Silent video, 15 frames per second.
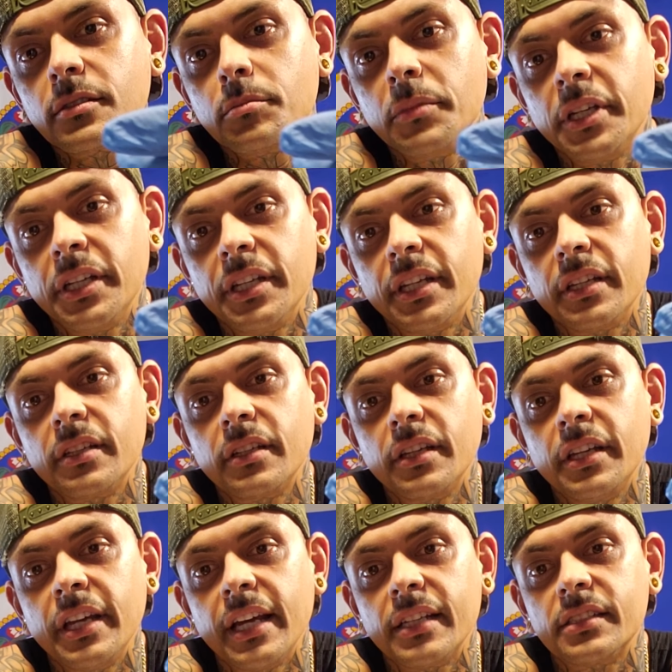Meaning
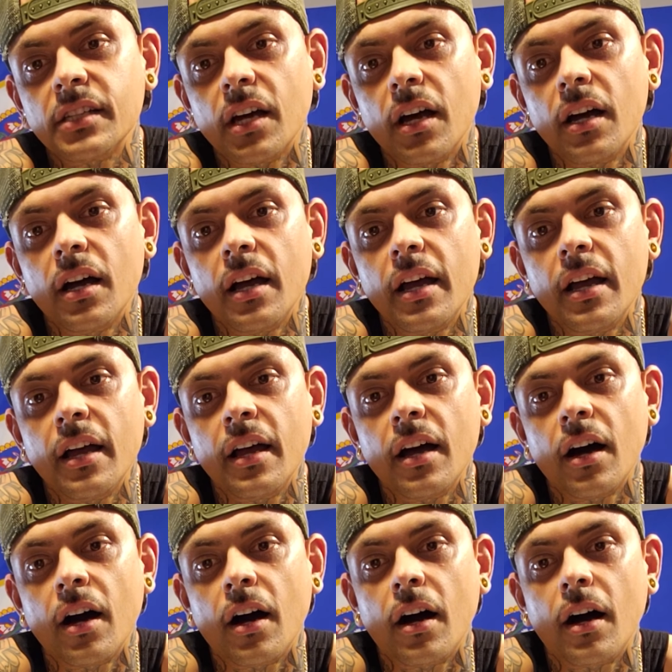he has
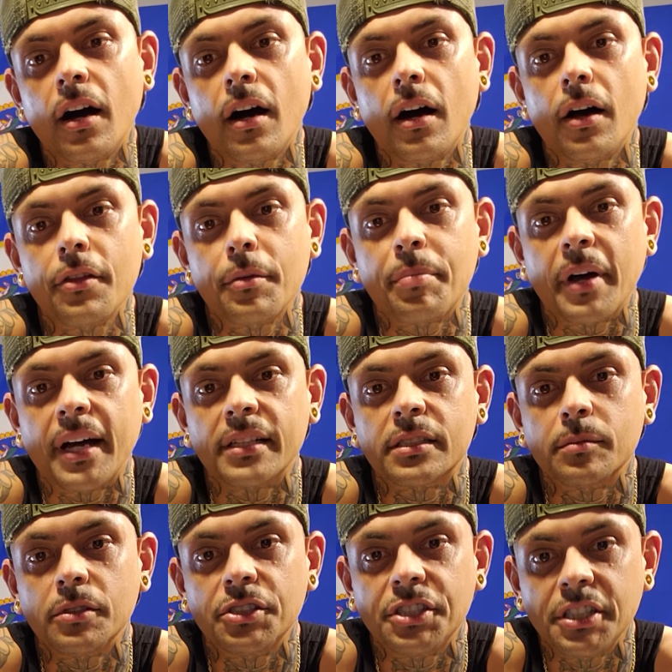all the
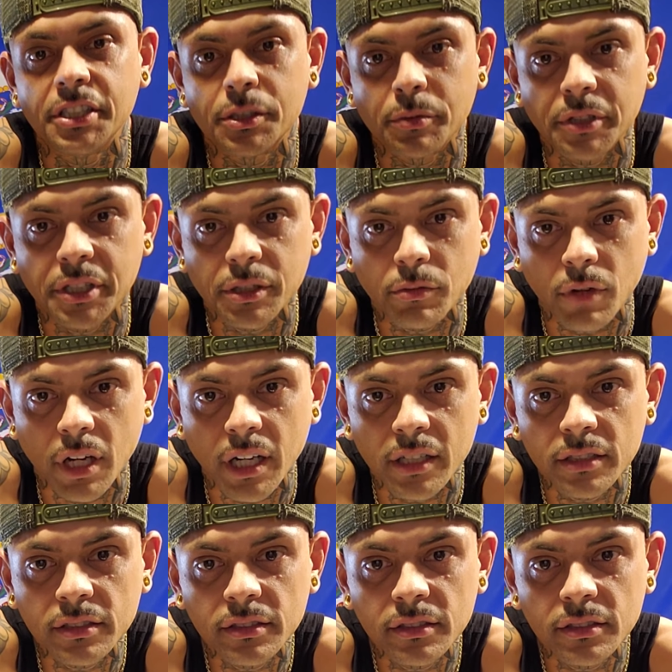possible genes we could want.